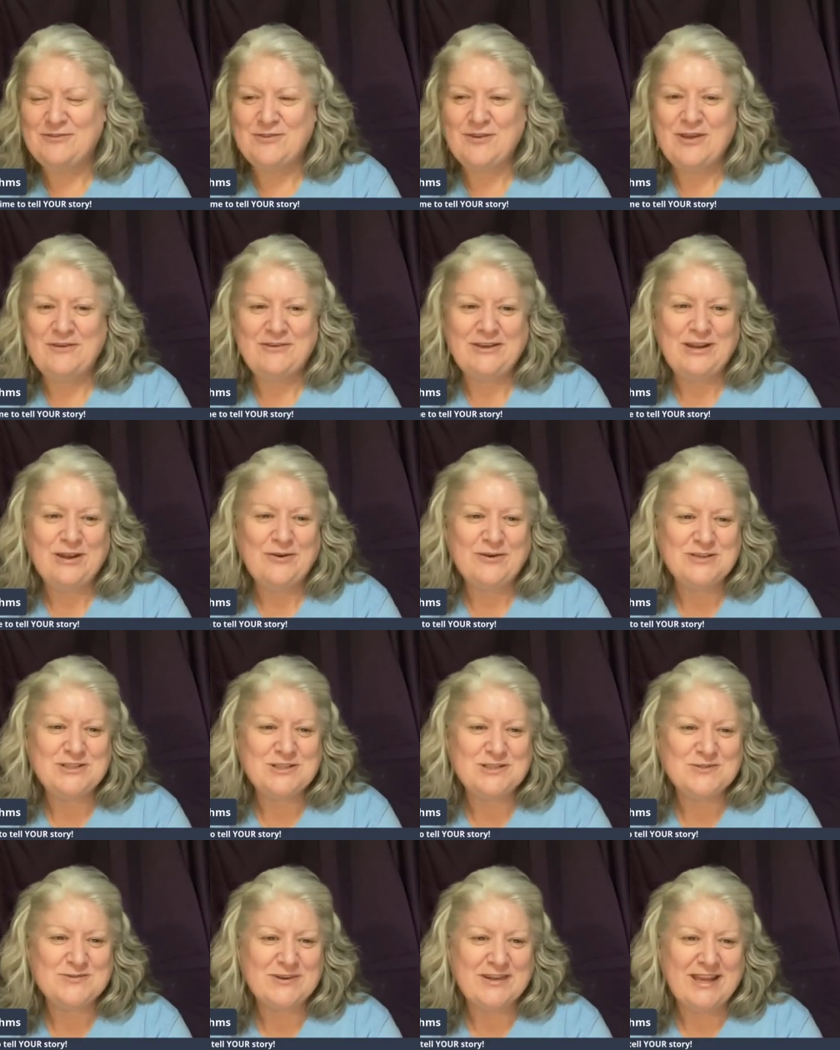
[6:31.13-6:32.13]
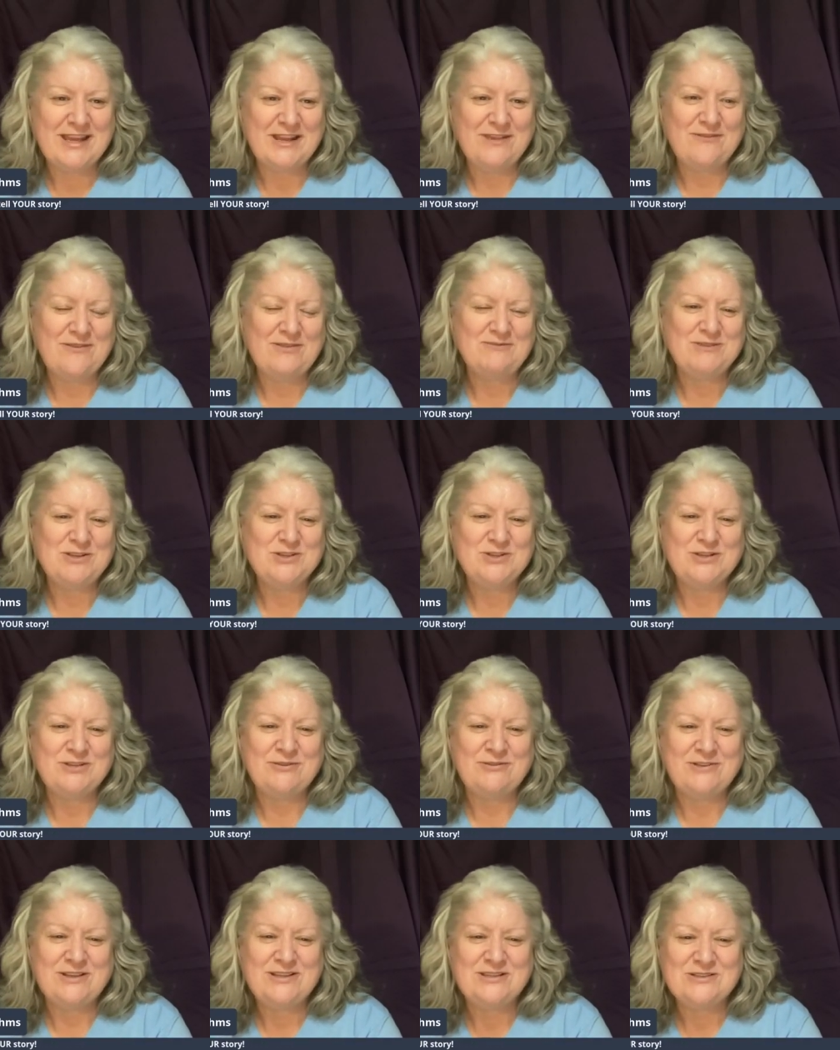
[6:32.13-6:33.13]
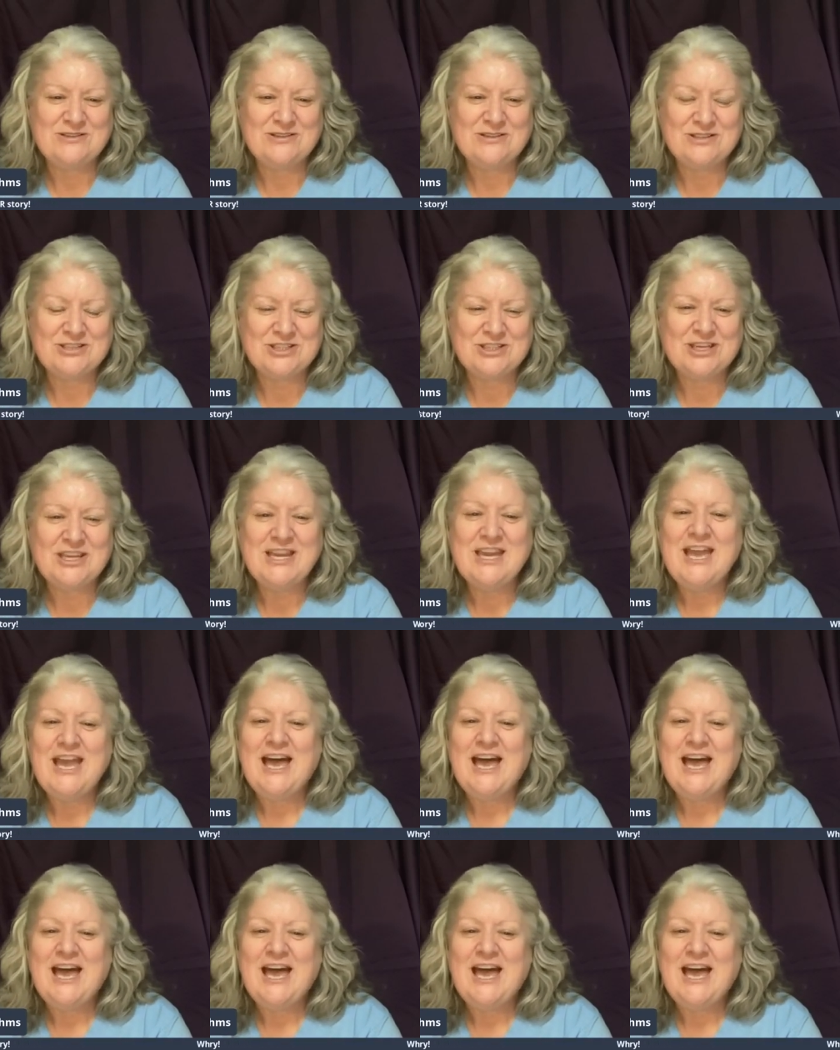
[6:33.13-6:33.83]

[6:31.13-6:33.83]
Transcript: If you have any questions regarding family tree research,